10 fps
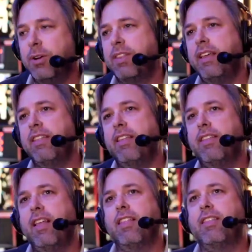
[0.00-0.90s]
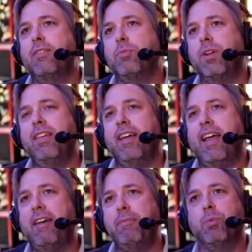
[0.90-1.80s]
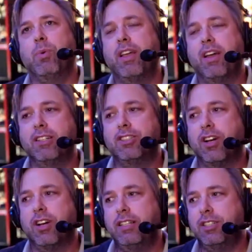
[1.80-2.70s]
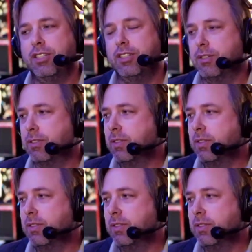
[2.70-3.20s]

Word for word: the, the, the, the one thing I have been working on is trying to.